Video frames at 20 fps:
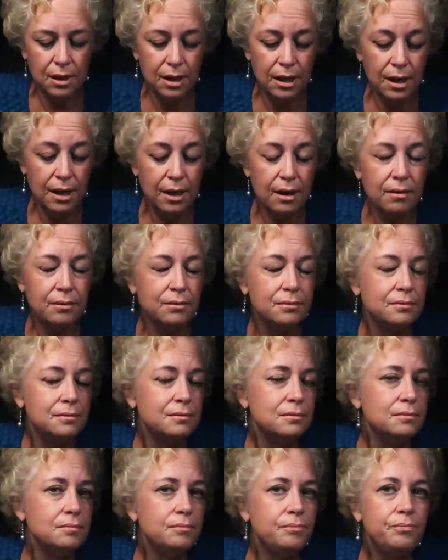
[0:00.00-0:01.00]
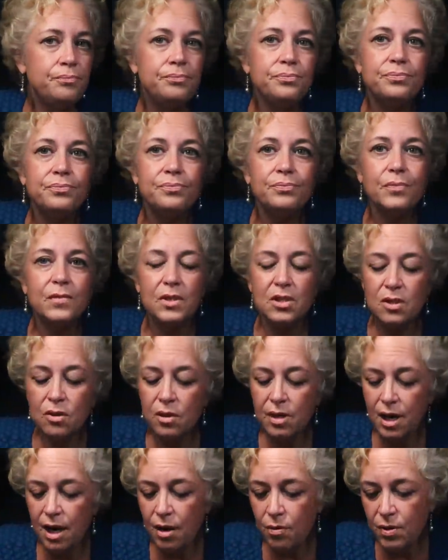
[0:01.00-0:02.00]
Anyhow. So
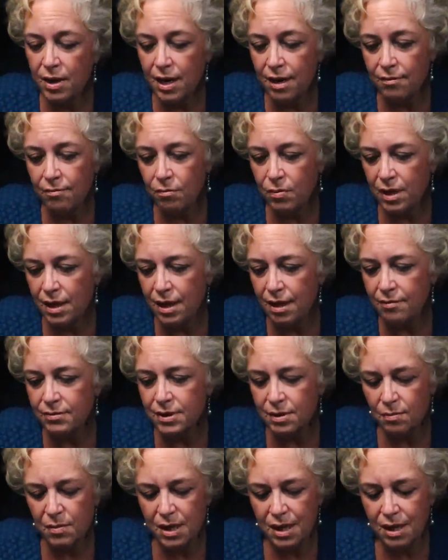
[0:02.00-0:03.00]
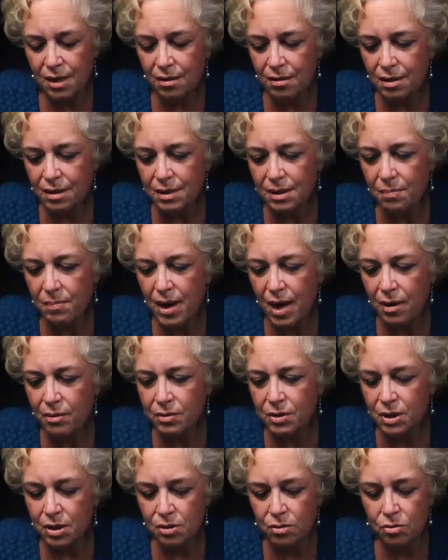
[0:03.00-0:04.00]
yeah, we have we have somebody here that's
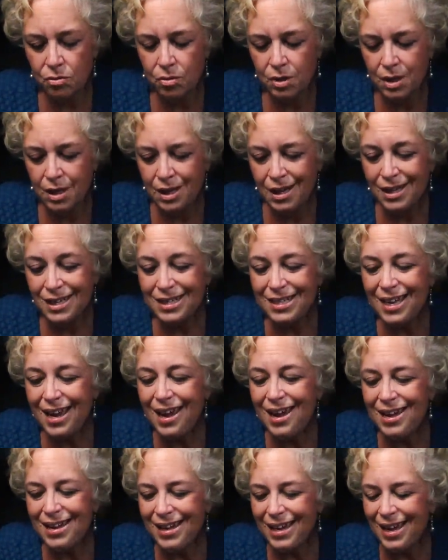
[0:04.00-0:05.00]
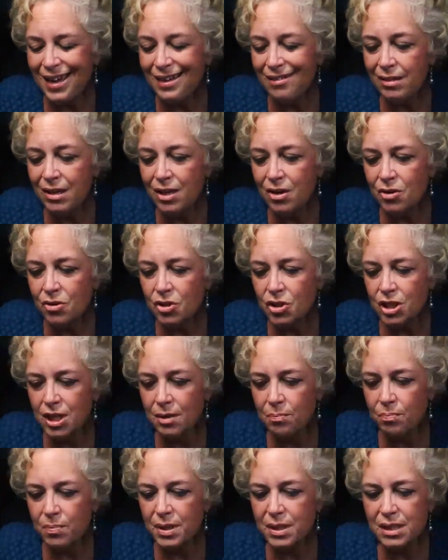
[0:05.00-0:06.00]
about to take a
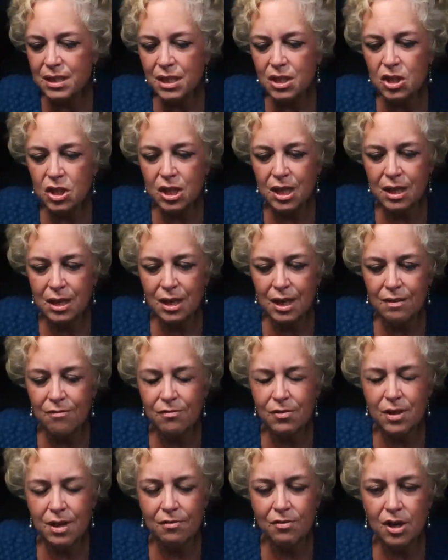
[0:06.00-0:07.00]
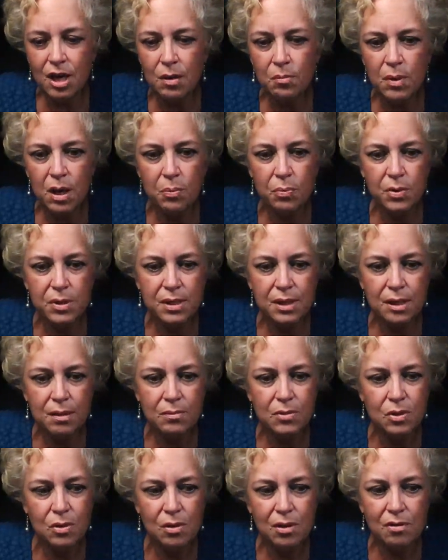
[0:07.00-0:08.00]
leadership position. They've they've come up with
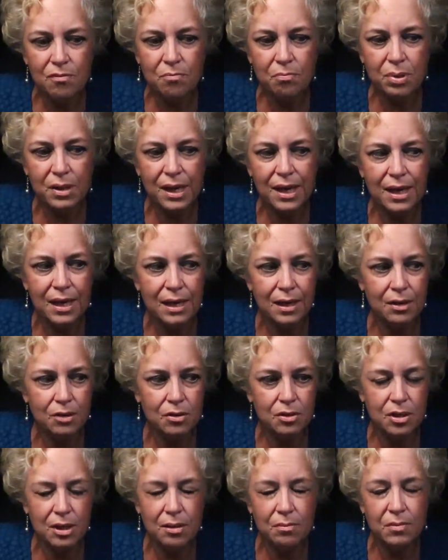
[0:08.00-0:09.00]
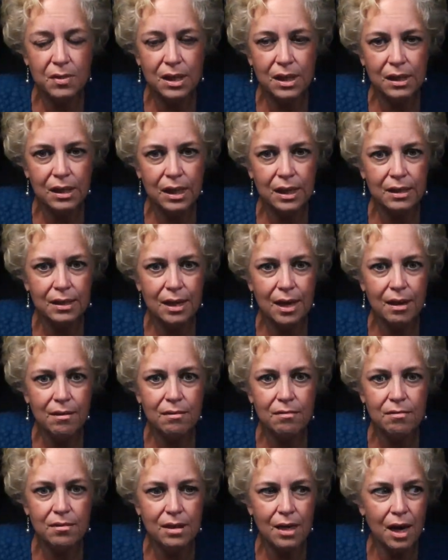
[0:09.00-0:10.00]
some sort of plan or something like that.
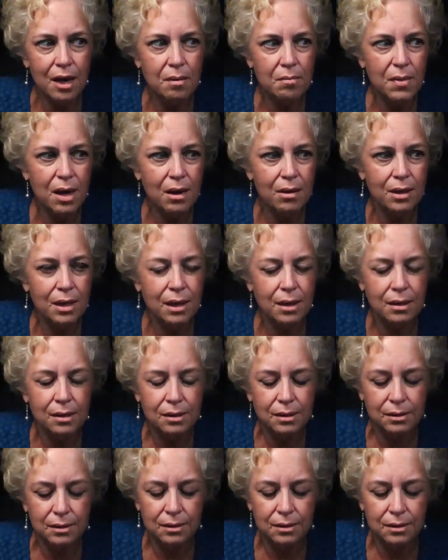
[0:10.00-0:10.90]
They've thought about it,